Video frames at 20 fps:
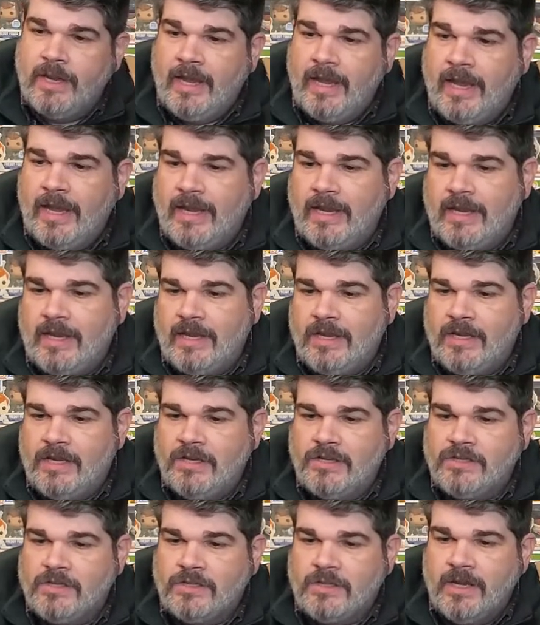It
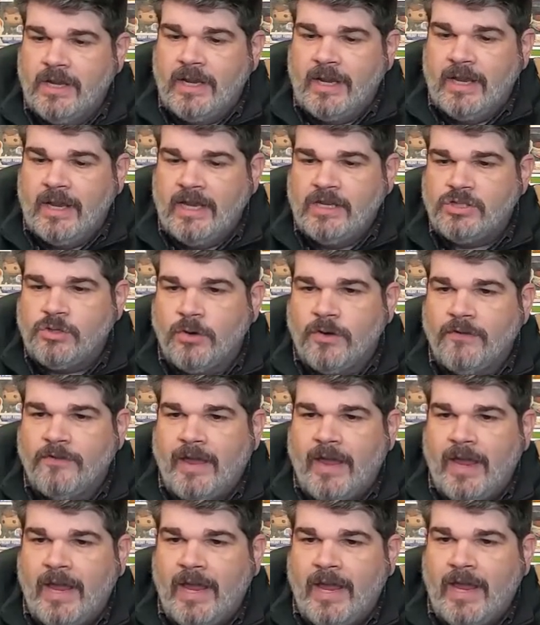is, he's sort of
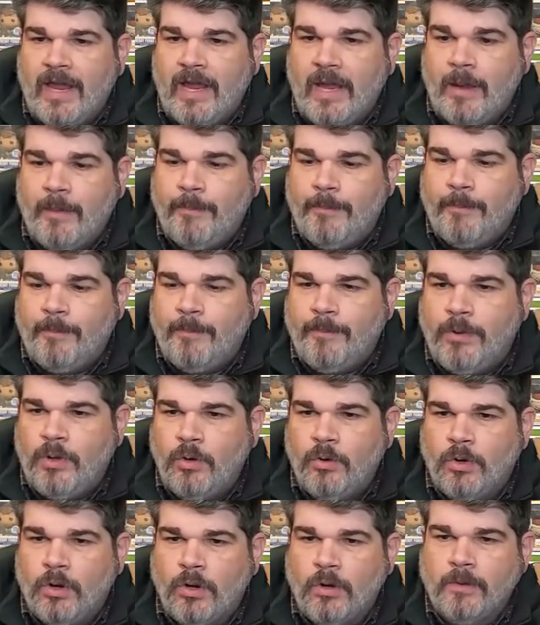a
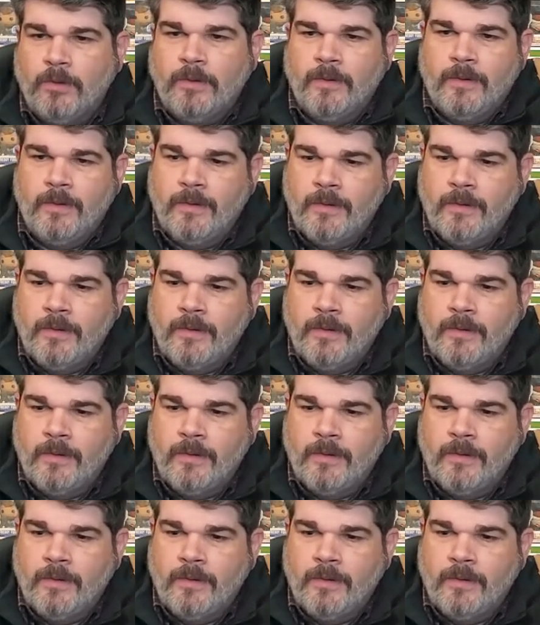pewter.